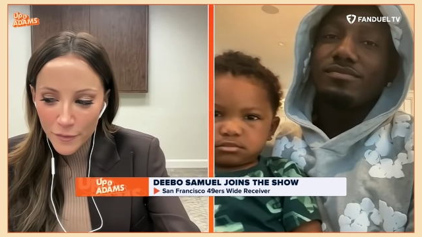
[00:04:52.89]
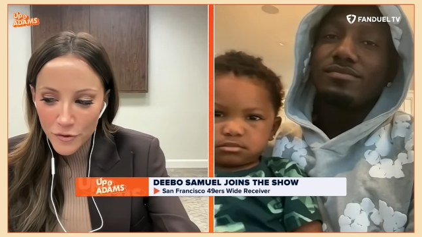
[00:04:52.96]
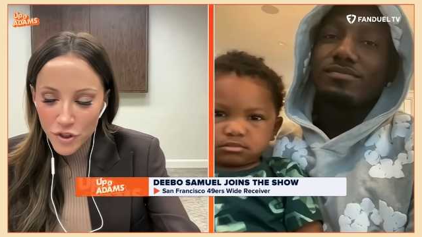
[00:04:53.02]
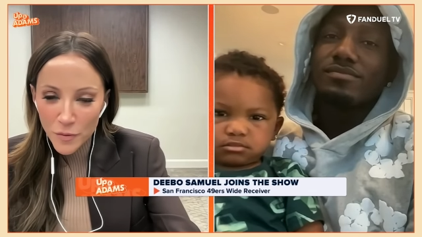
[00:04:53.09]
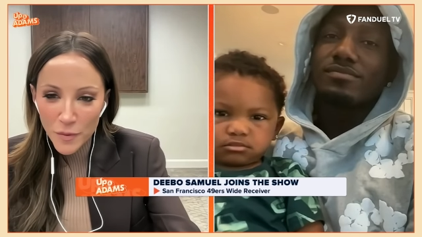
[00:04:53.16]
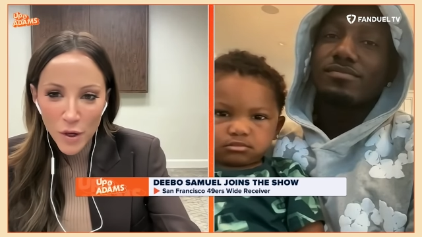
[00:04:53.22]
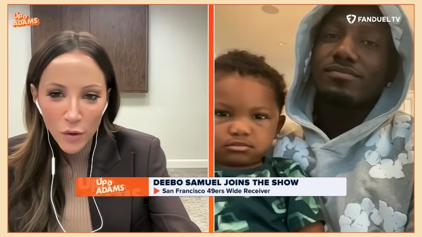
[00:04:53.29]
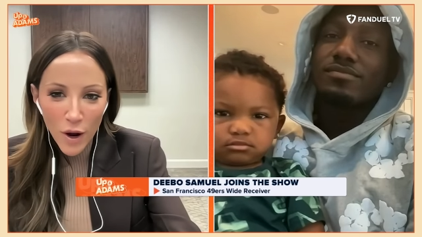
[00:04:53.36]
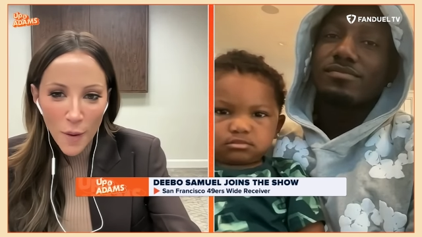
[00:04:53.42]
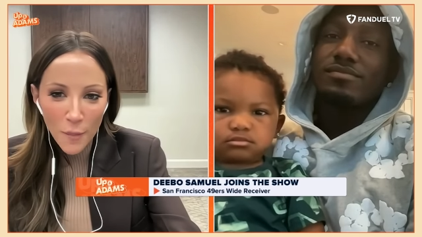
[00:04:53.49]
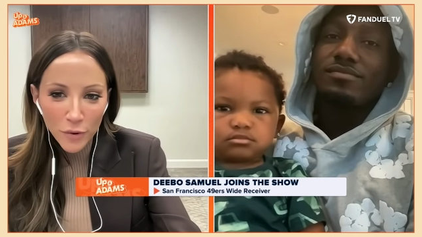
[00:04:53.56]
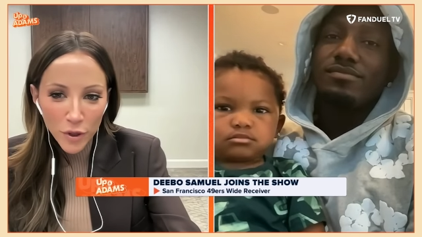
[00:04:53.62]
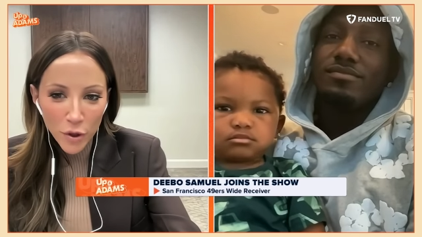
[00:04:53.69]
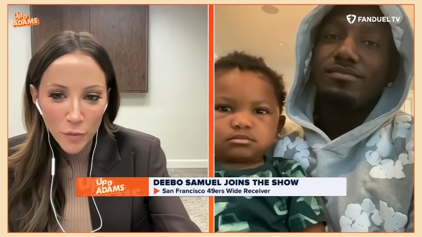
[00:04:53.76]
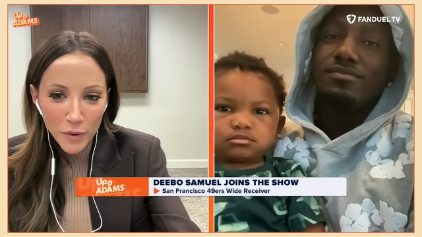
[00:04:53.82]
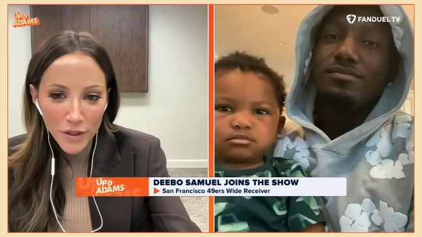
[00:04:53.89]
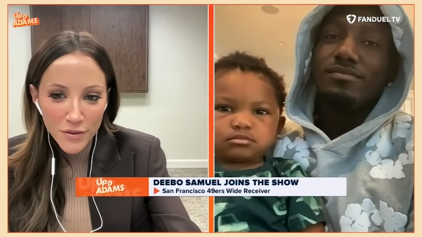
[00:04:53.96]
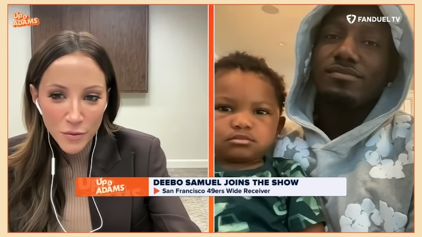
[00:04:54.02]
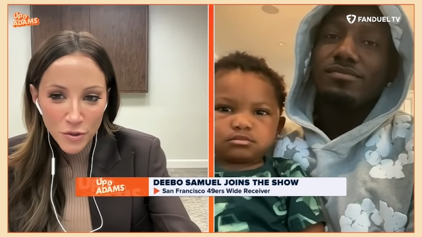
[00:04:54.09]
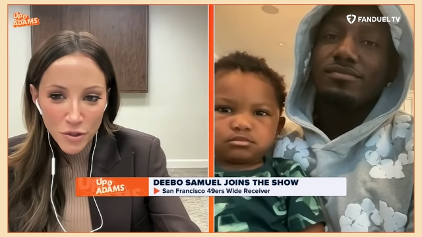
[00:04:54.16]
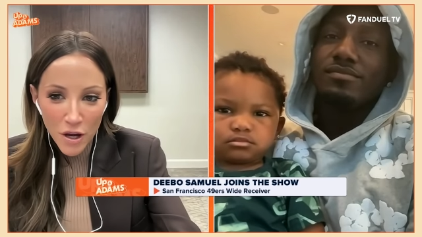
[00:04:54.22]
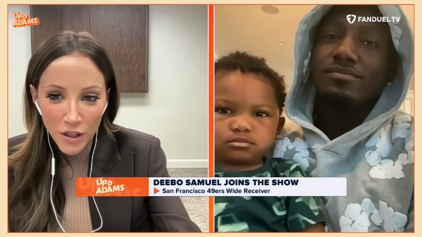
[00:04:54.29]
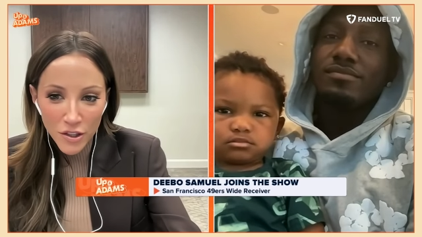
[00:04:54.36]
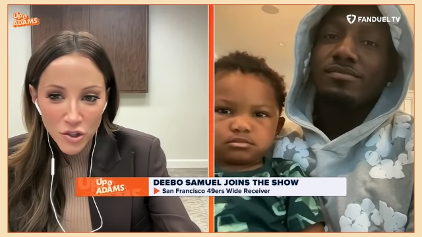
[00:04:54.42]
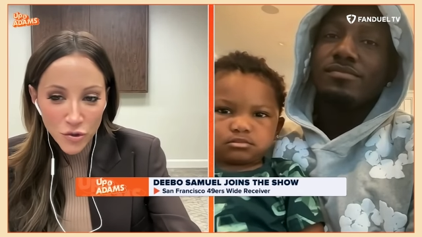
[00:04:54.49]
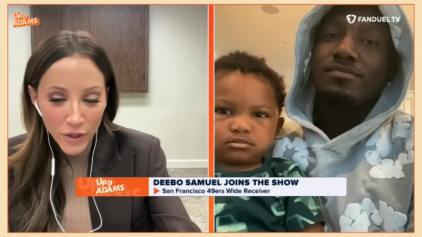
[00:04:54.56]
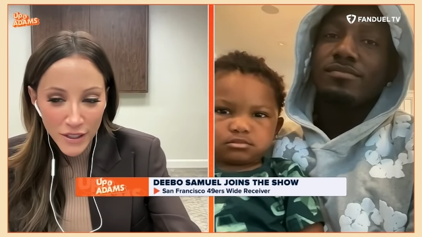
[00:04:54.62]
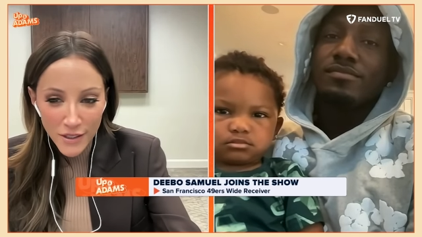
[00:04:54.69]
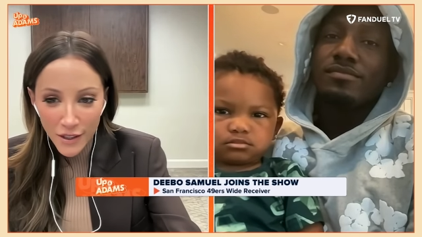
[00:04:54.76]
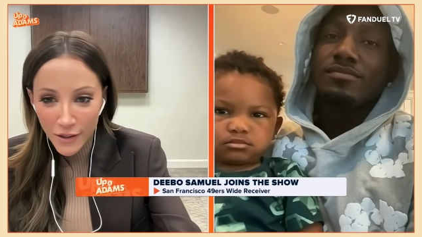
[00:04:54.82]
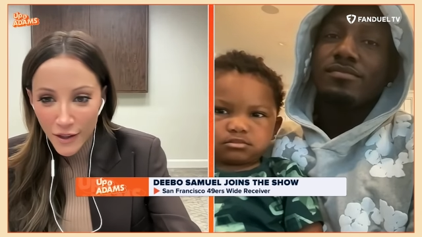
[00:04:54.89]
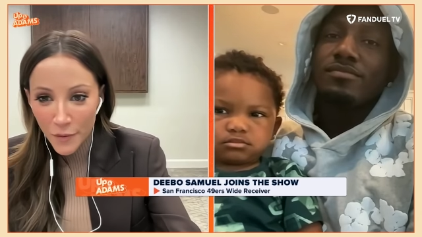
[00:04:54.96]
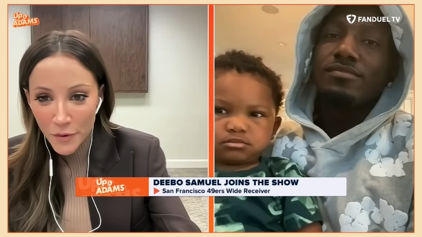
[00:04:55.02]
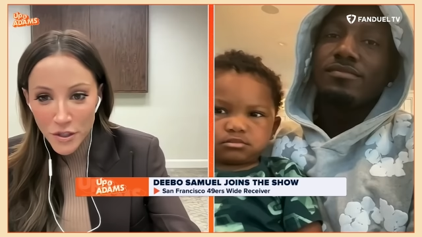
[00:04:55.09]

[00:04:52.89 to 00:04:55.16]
Speaker 1: Jimmy Garoppolo, because we're talking trade deadline.